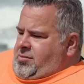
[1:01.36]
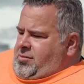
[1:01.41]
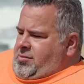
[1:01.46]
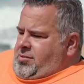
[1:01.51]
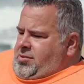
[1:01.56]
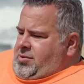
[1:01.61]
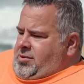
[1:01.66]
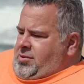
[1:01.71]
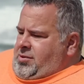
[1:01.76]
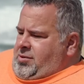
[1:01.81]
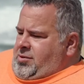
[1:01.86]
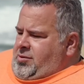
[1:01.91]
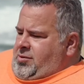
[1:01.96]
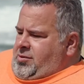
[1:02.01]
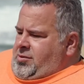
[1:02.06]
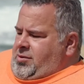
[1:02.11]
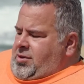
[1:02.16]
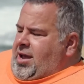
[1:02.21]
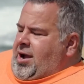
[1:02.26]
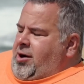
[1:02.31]
imprisoned in their
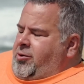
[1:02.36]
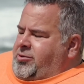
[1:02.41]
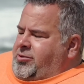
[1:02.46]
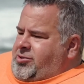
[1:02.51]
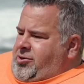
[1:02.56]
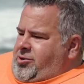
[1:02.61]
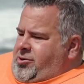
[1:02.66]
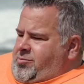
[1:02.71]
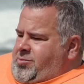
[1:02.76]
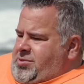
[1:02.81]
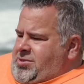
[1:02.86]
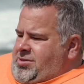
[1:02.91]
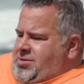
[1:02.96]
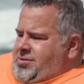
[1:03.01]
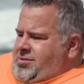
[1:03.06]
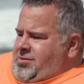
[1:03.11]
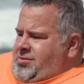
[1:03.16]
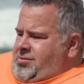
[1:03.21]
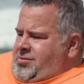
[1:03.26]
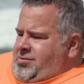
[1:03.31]
consensual
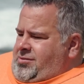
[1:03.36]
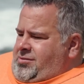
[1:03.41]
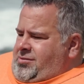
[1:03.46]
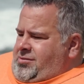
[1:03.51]
marriage.